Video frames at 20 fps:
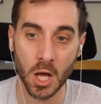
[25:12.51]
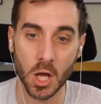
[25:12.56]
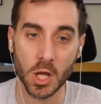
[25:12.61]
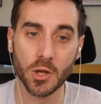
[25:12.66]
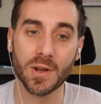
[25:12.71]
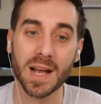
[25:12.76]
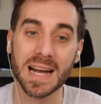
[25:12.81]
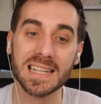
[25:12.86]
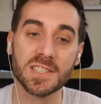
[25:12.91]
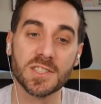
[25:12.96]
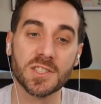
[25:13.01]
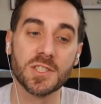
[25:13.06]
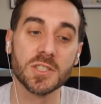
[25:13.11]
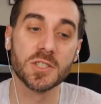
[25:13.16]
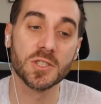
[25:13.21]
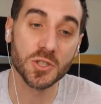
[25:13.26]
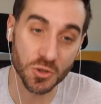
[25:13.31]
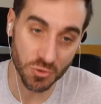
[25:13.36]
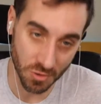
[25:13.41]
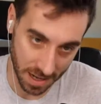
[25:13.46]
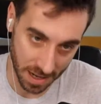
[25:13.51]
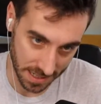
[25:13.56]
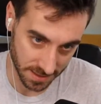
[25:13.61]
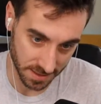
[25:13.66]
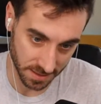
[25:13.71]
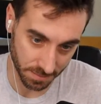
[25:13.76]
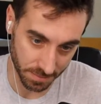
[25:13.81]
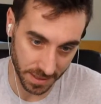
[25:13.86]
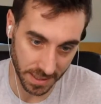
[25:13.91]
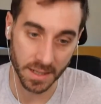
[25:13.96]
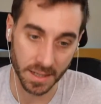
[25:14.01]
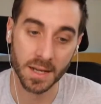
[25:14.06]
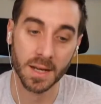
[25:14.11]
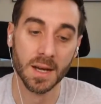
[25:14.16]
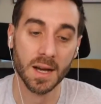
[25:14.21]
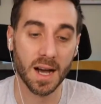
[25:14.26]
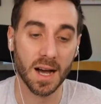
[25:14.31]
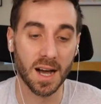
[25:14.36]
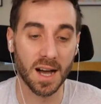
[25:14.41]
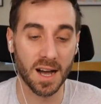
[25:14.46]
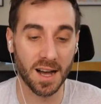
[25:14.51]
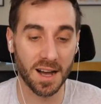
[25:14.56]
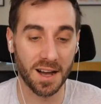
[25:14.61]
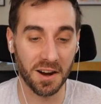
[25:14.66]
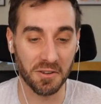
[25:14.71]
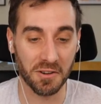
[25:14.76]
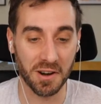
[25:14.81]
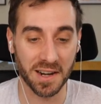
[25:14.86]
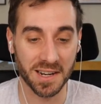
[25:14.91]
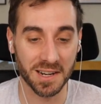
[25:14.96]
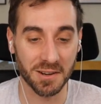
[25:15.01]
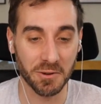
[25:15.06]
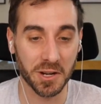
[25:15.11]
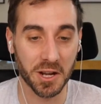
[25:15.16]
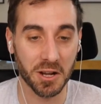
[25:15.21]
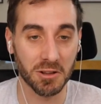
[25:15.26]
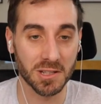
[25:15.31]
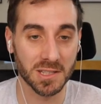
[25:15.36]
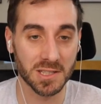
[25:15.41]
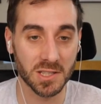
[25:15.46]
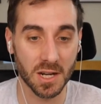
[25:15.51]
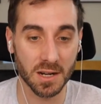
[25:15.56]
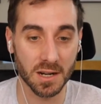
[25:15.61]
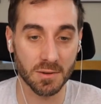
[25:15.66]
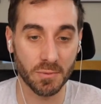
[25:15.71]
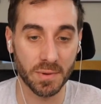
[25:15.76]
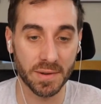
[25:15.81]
You guys distracted me. All right, here we go. Let's talk.